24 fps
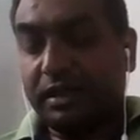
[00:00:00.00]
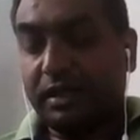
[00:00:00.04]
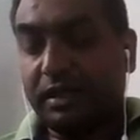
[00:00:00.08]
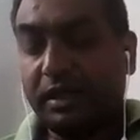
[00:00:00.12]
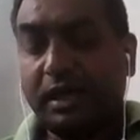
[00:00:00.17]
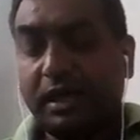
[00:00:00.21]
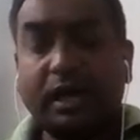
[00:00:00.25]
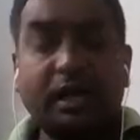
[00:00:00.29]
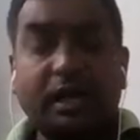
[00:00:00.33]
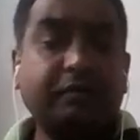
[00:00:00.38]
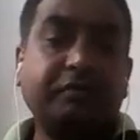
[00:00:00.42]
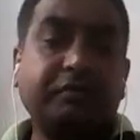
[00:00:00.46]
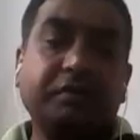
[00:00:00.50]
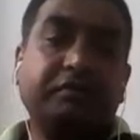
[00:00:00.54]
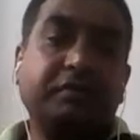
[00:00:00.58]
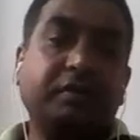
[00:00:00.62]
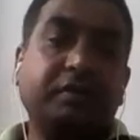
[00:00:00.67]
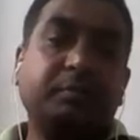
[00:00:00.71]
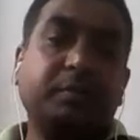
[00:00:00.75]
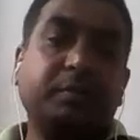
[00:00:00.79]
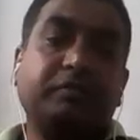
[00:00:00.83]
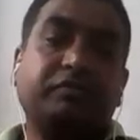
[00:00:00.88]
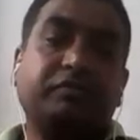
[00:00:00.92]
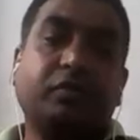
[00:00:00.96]
Here we
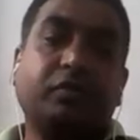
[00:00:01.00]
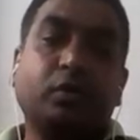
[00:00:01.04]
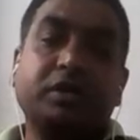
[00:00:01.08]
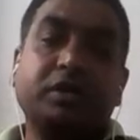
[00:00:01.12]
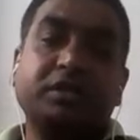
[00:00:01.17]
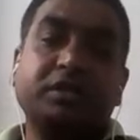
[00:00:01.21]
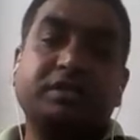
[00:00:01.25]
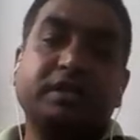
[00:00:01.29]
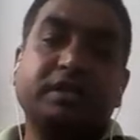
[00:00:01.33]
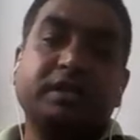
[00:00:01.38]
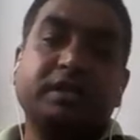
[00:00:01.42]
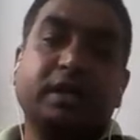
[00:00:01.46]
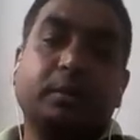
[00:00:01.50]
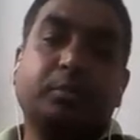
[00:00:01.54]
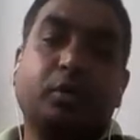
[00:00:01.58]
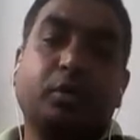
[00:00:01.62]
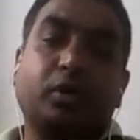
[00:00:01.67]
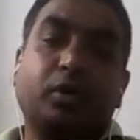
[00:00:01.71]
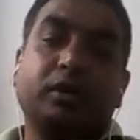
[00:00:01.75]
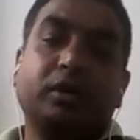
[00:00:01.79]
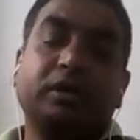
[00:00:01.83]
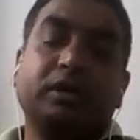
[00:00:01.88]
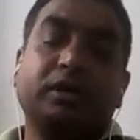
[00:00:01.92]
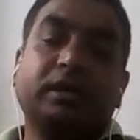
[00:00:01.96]
will be focusing
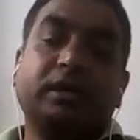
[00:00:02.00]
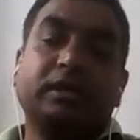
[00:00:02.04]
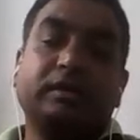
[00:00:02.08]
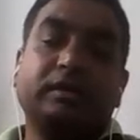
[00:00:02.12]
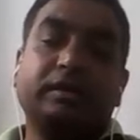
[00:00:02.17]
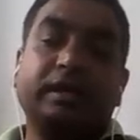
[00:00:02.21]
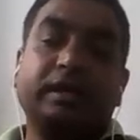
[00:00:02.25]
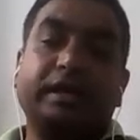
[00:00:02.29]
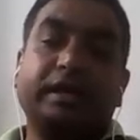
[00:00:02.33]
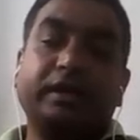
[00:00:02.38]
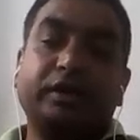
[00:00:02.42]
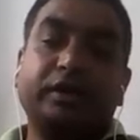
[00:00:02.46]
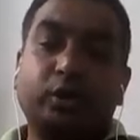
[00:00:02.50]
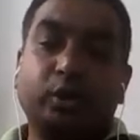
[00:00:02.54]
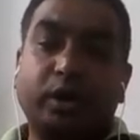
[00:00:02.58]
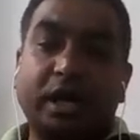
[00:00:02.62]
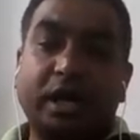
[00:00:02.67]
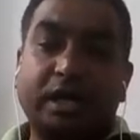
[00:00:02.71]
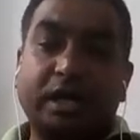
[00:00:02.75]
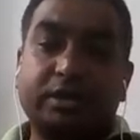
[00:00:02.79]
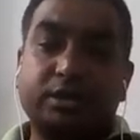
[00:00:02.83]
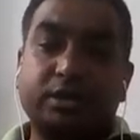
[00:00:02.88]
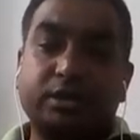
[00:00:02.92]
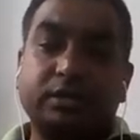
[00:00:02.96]
upon the
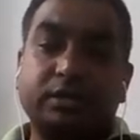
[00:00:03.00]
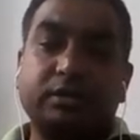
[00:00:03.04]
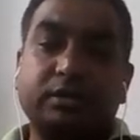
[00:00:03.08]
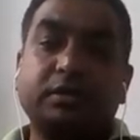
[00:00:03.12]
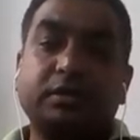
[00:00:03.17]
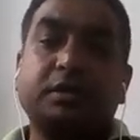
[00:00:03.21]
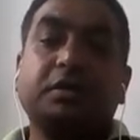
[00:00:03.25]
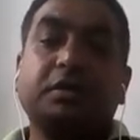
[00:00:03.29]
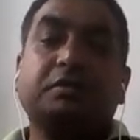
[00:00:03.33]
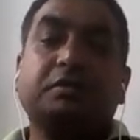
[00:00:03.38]
introduction,